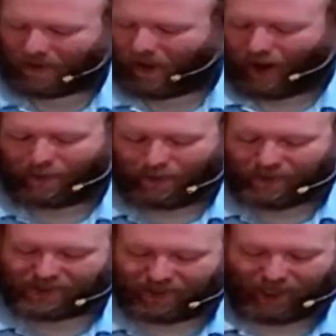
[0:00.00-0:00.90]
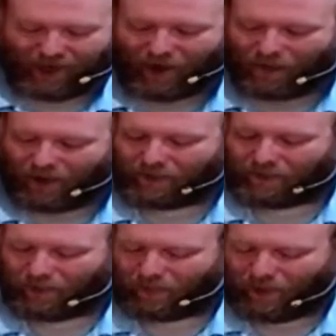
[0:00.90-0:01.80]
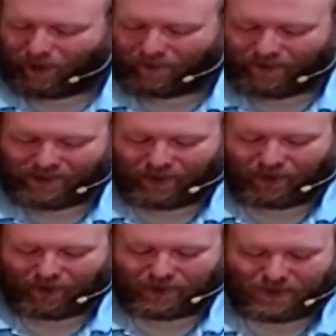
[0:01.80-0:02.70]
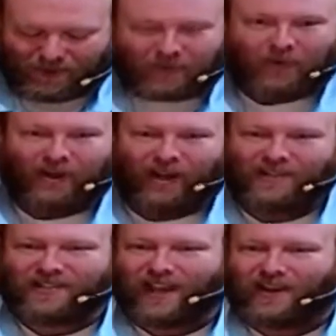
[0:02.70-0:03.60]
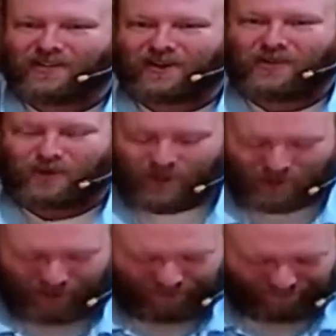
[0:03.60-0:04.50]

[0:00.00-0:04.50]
I personally cannot wait for breakfast on Christmas morning, as that is our tradition.